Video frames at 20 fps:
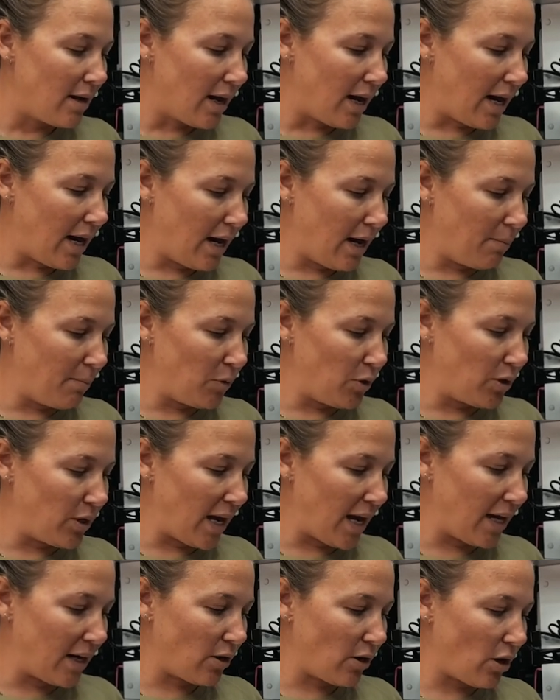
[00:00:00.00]
You
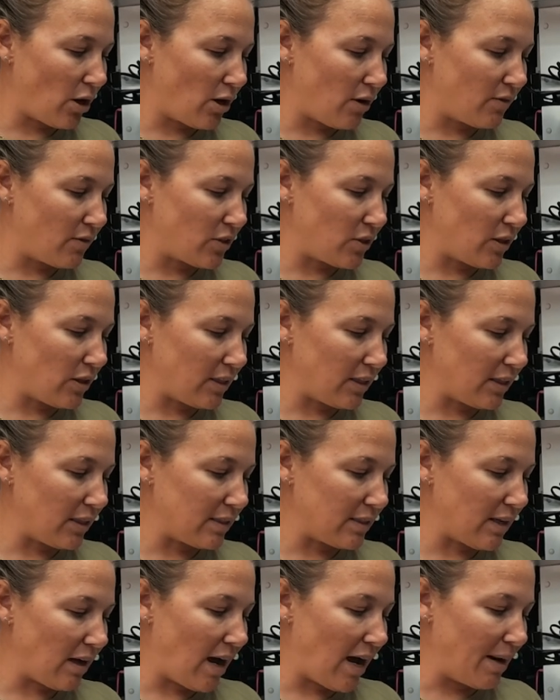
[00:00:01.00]
can go over to the little
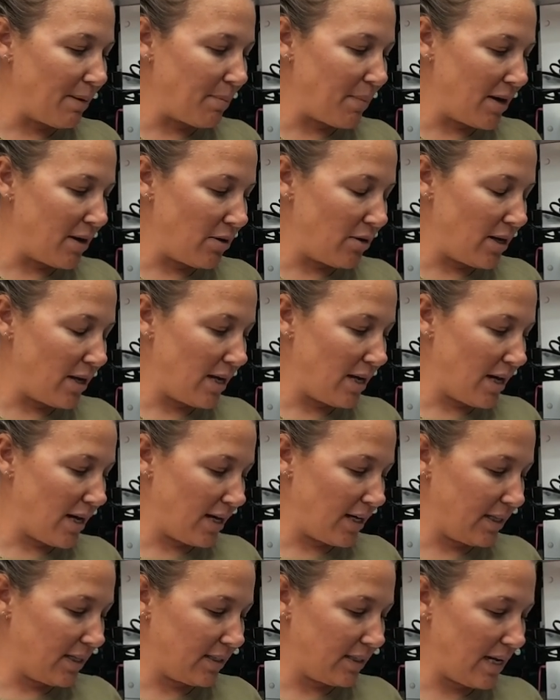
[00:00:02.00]
side menu here
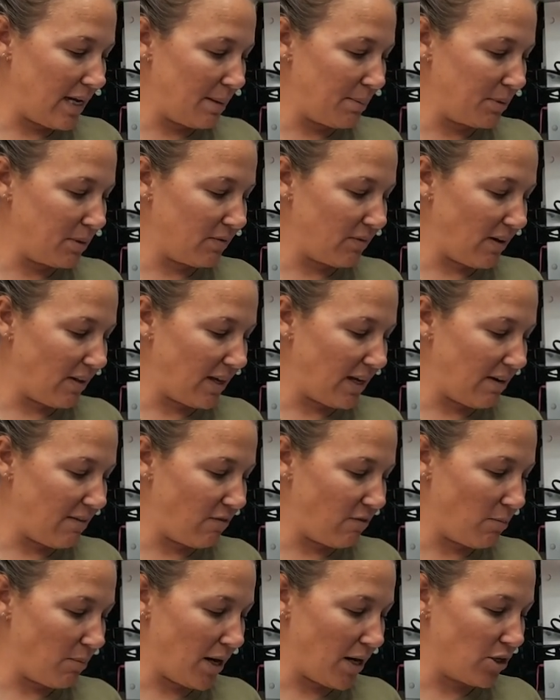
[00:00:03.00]
and there's heaps of other
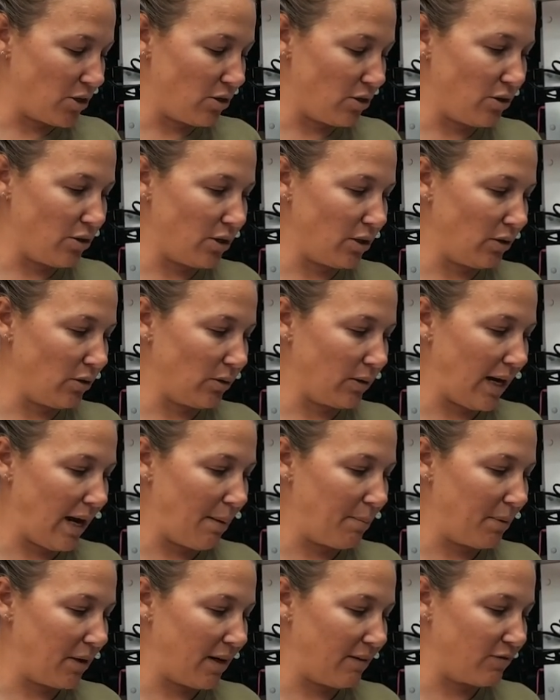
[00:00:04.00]
information you can look
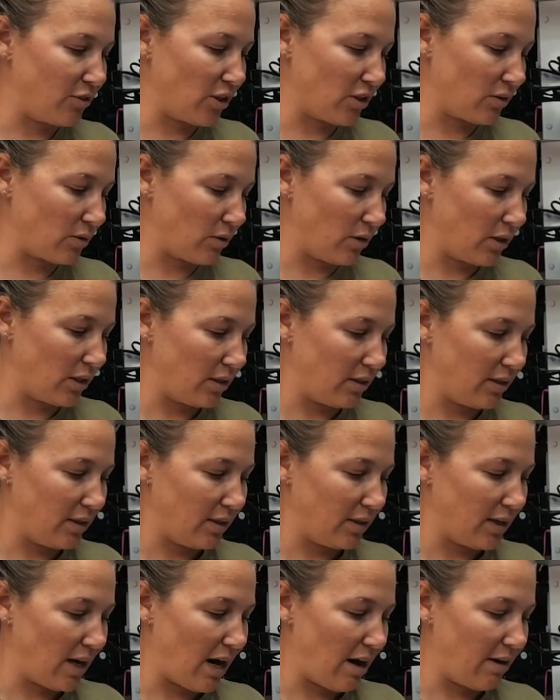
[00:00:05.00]
at, but I've just got
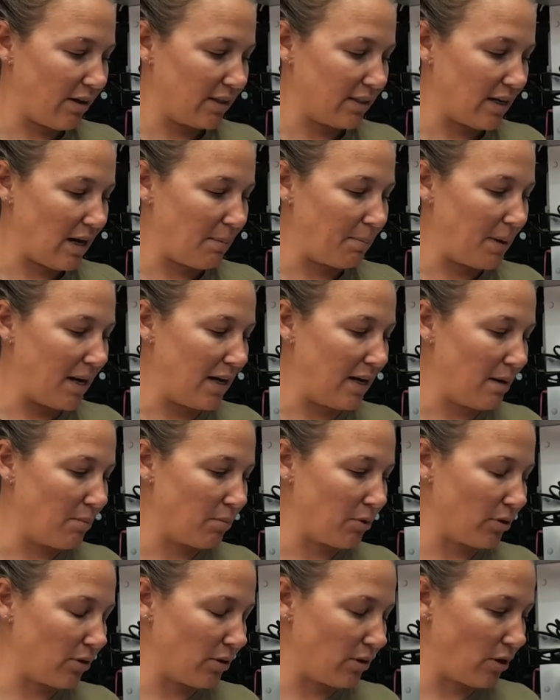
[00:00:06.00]
the RSRP
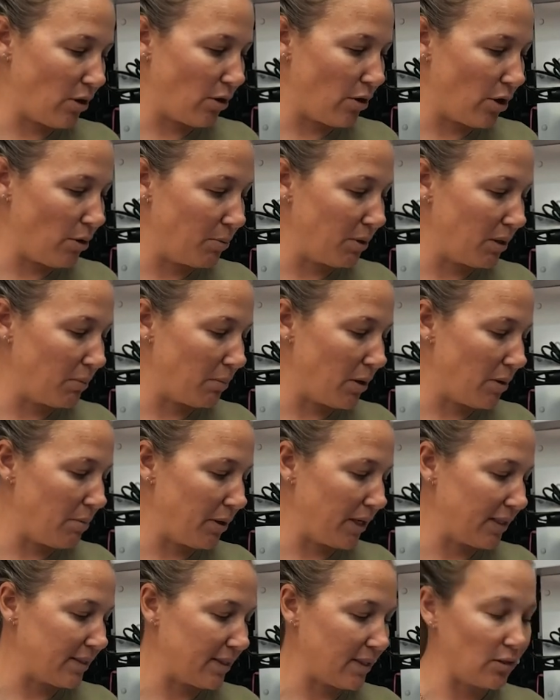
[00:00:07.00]
number on at the home at the
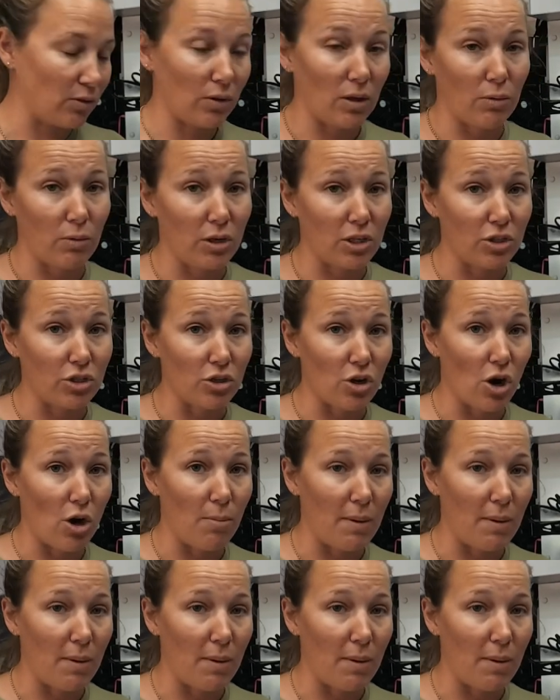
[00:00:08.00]
moment because that's all I wanted to know